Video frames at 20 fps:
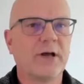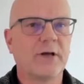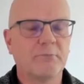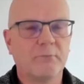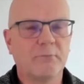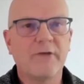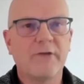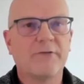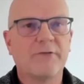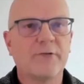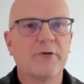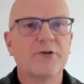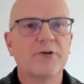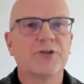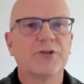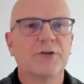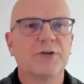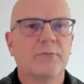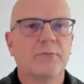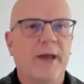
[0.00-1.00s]
my
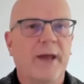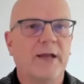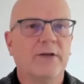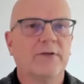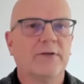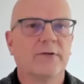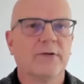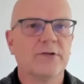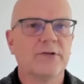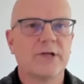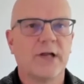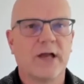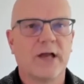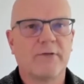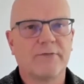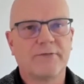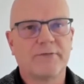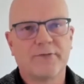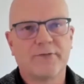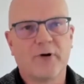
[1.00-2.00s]
version maintenance, like
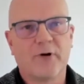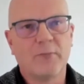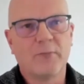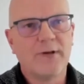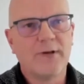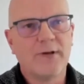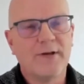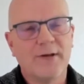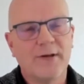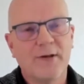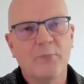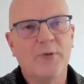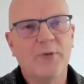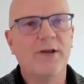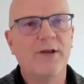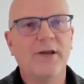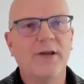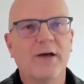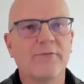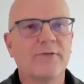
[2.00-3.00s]
from
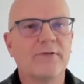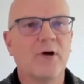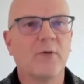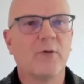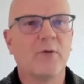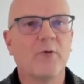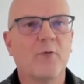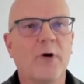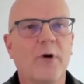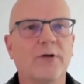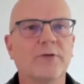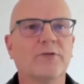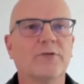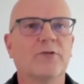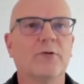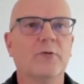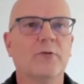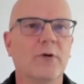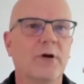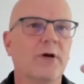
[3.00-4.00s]
PDF number 1
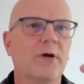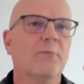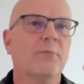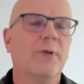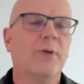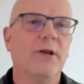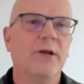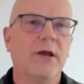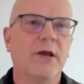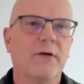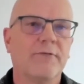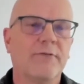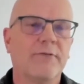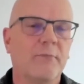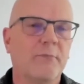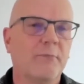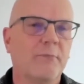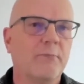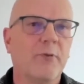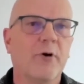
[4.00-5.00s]
to PDF
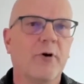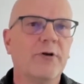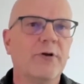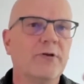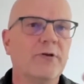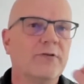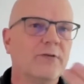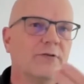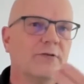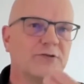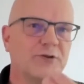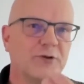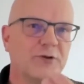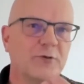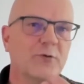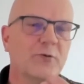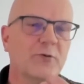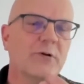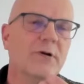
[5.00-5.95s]
0.2,